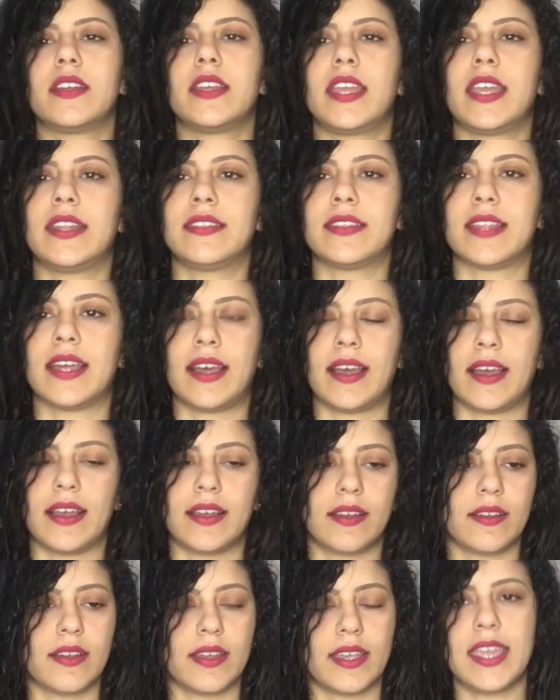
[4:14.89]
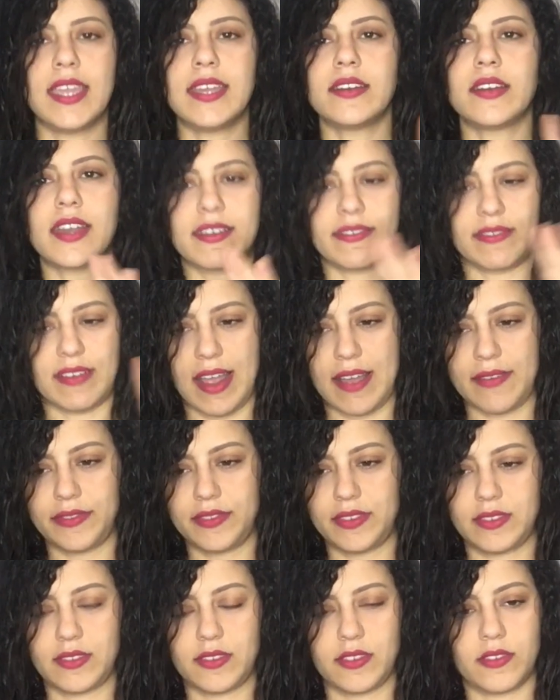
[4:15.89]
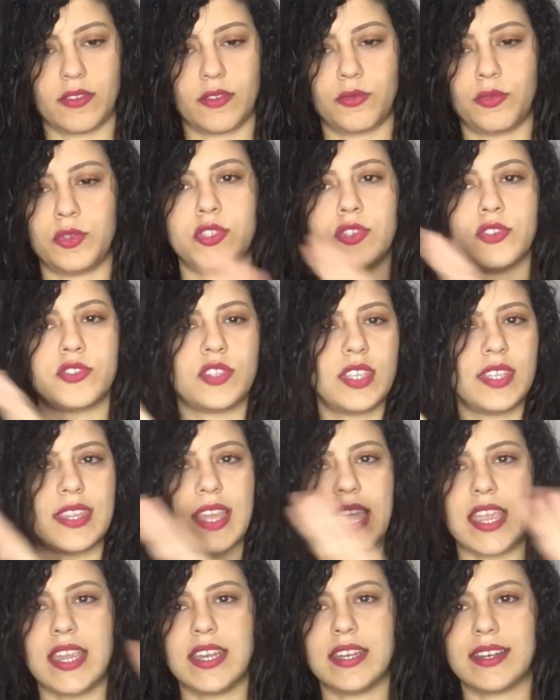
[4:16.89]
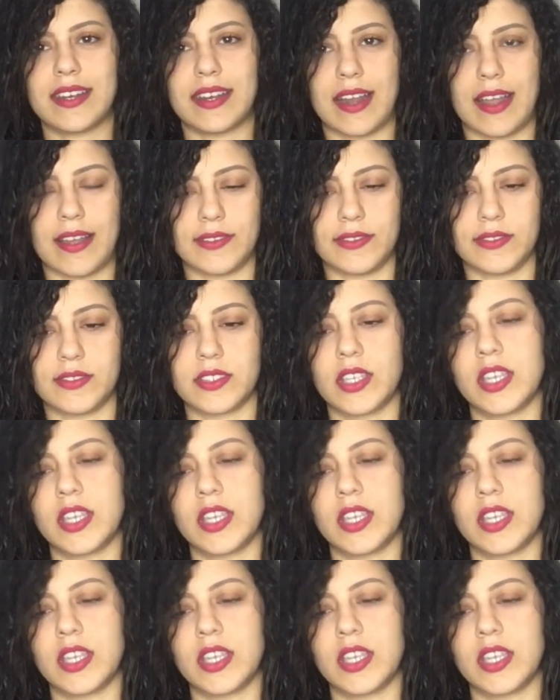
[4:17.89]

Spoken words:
in the aircraft, when you see the aircraft,